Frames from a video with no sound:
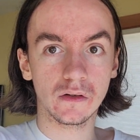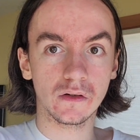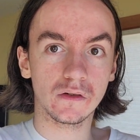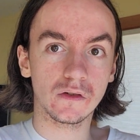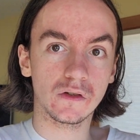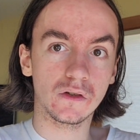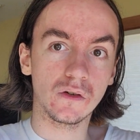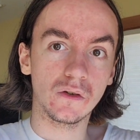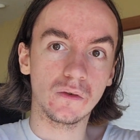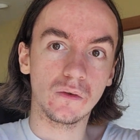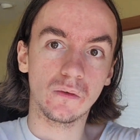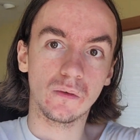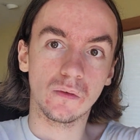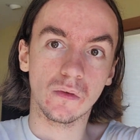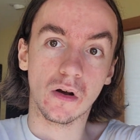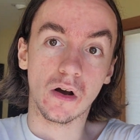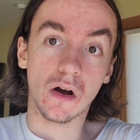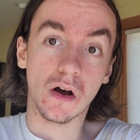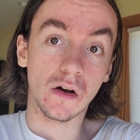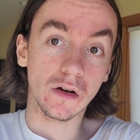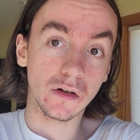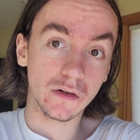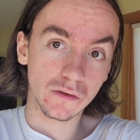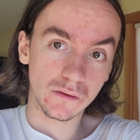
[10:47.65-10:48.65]
to
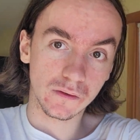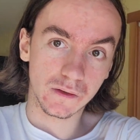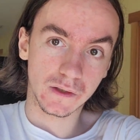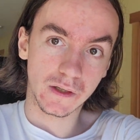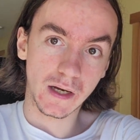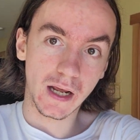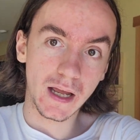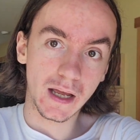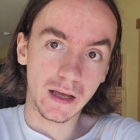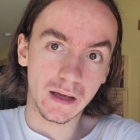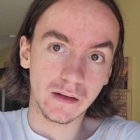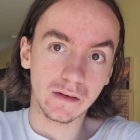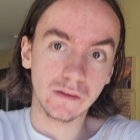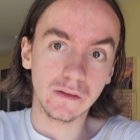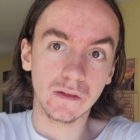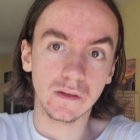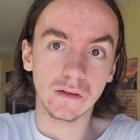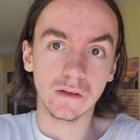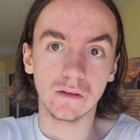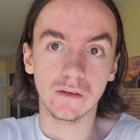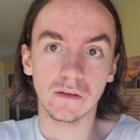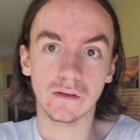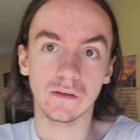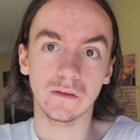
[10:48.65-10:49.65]
understand
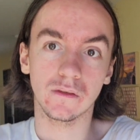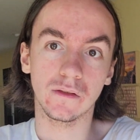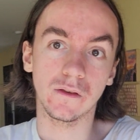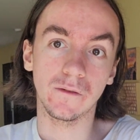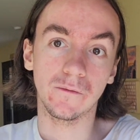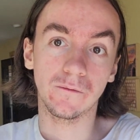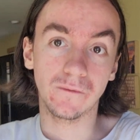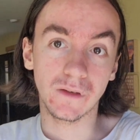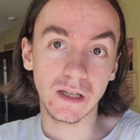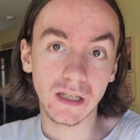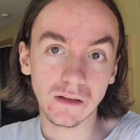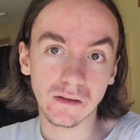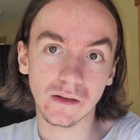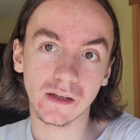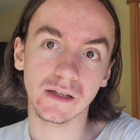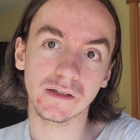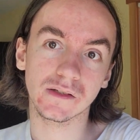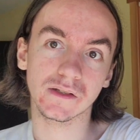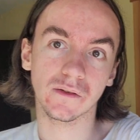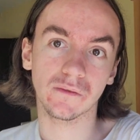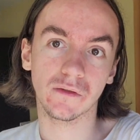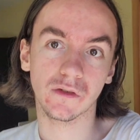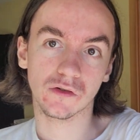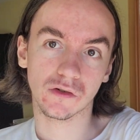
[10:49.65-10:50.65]
the
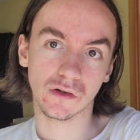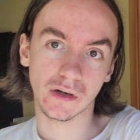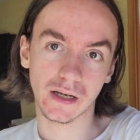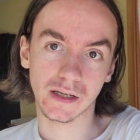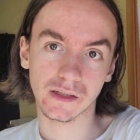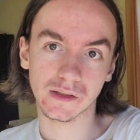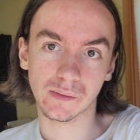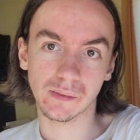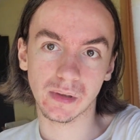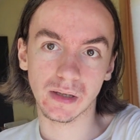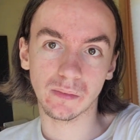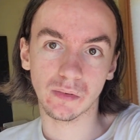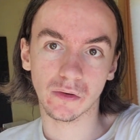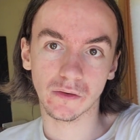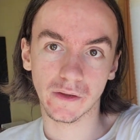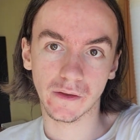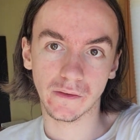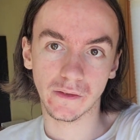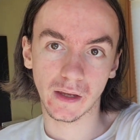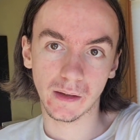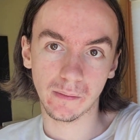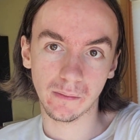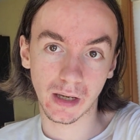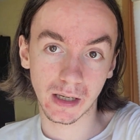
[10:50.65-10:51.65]
feelings of the trans people that
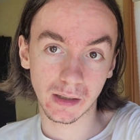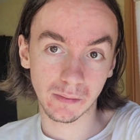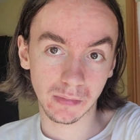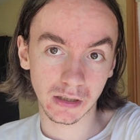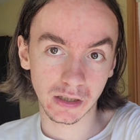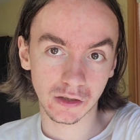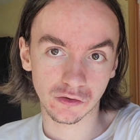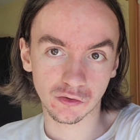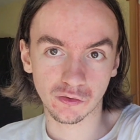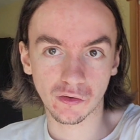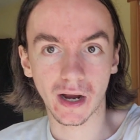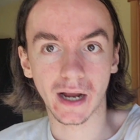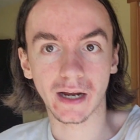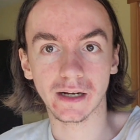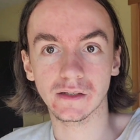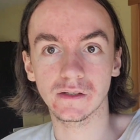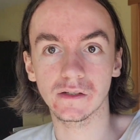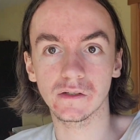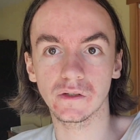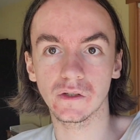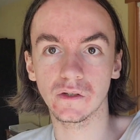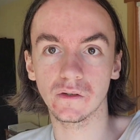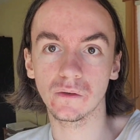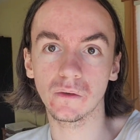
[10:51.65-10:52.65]
they may be
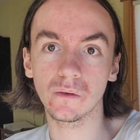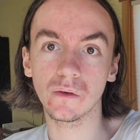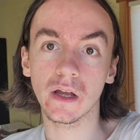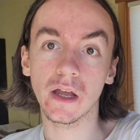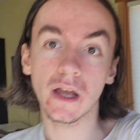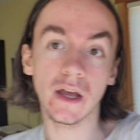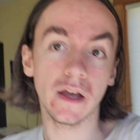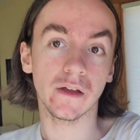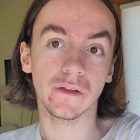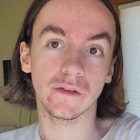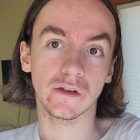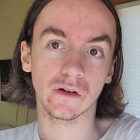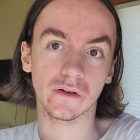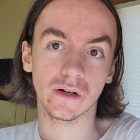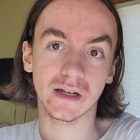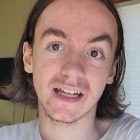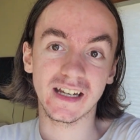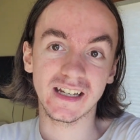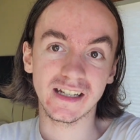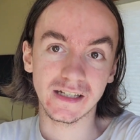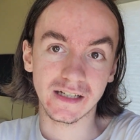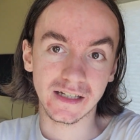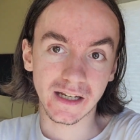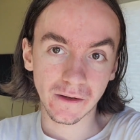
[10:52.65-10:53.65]
attracted to, their
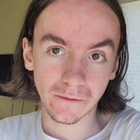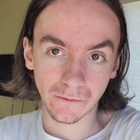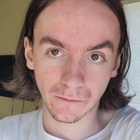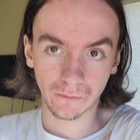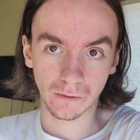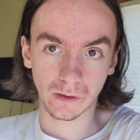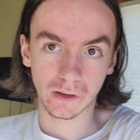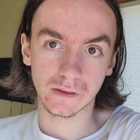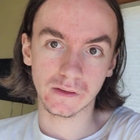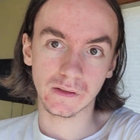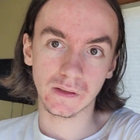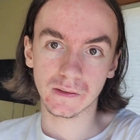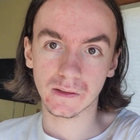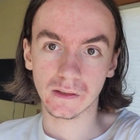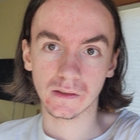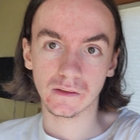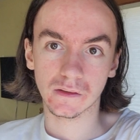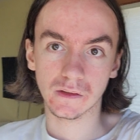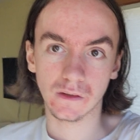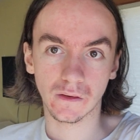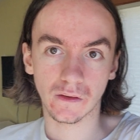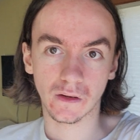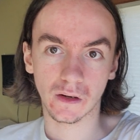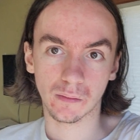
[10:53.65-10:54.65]
indifference
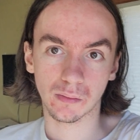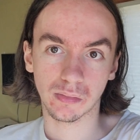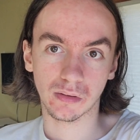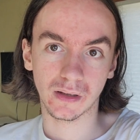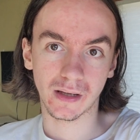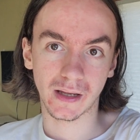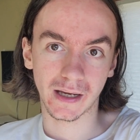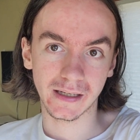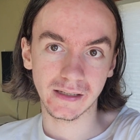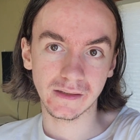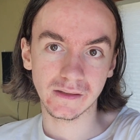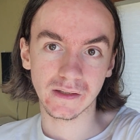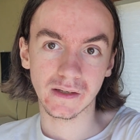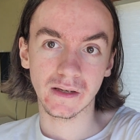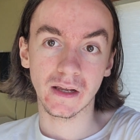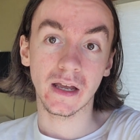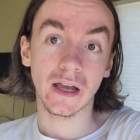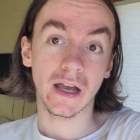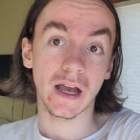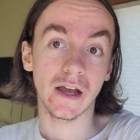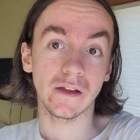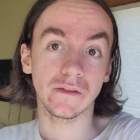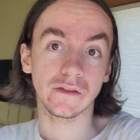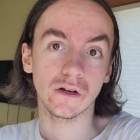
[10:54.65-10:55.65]
to their plight,
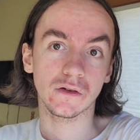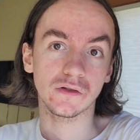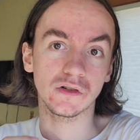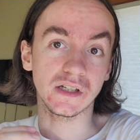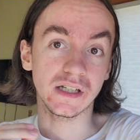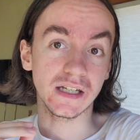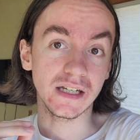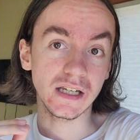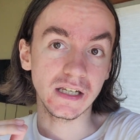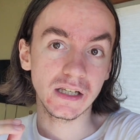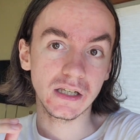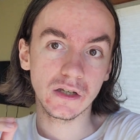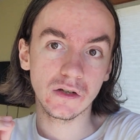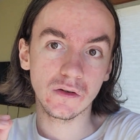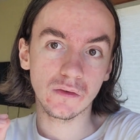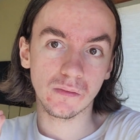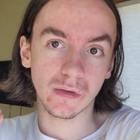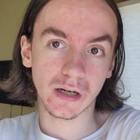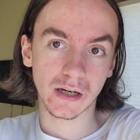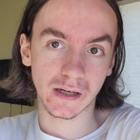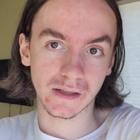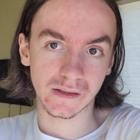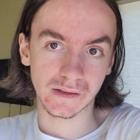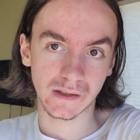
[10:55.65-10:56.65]
and their
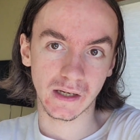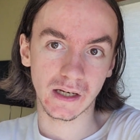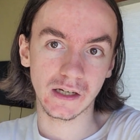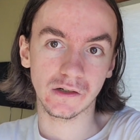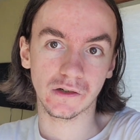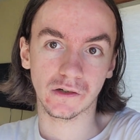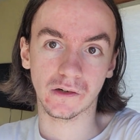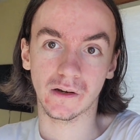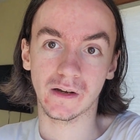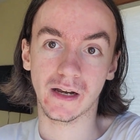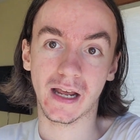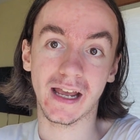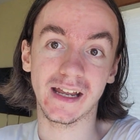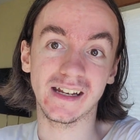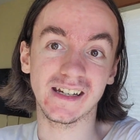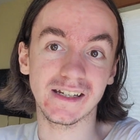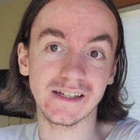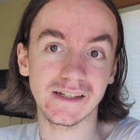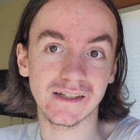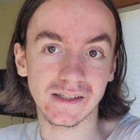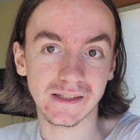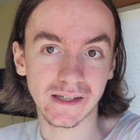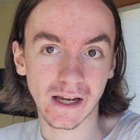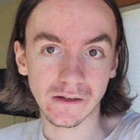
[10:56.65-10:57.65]
dehumanization and
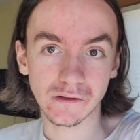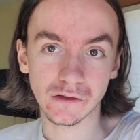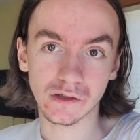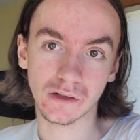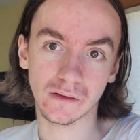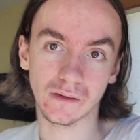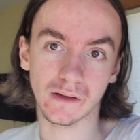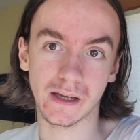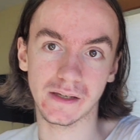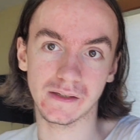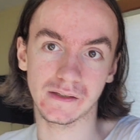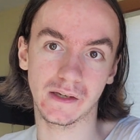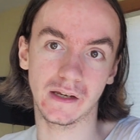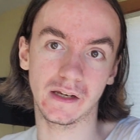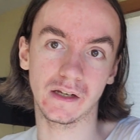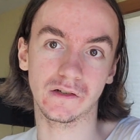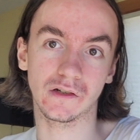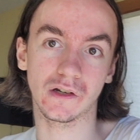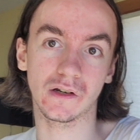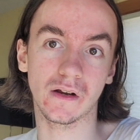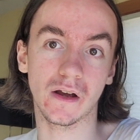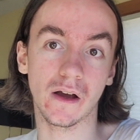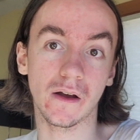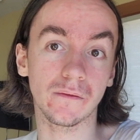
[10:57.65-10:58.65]

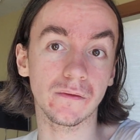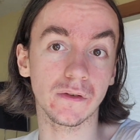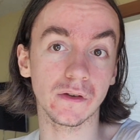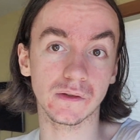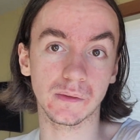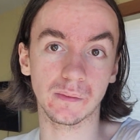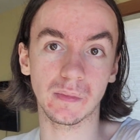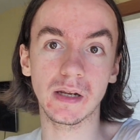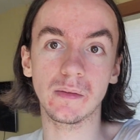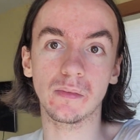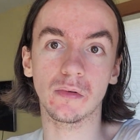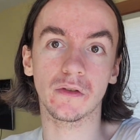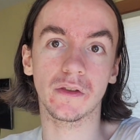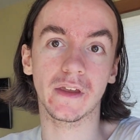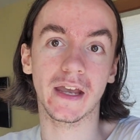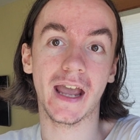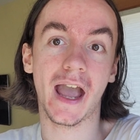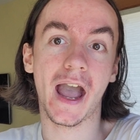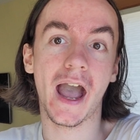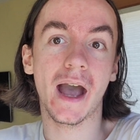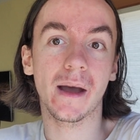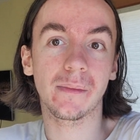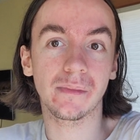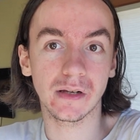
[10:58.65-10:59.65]
essentialization of those people they
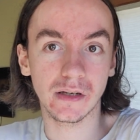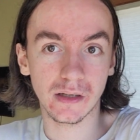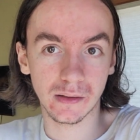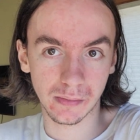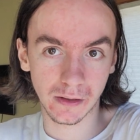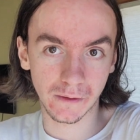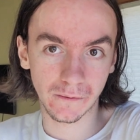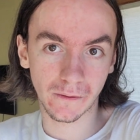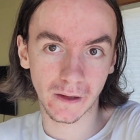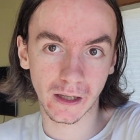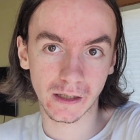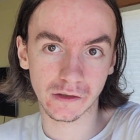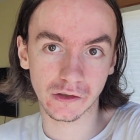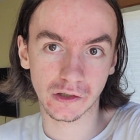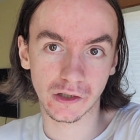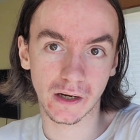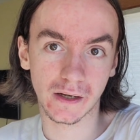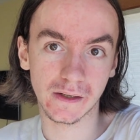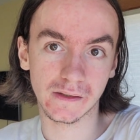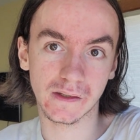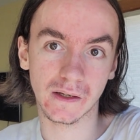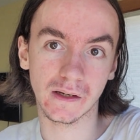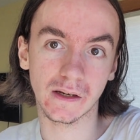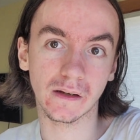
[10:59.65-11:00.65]
happen to be
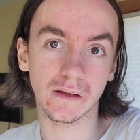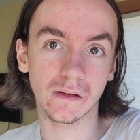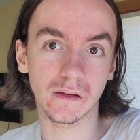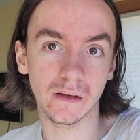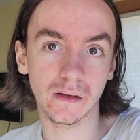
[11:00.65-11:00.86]
fetishizing.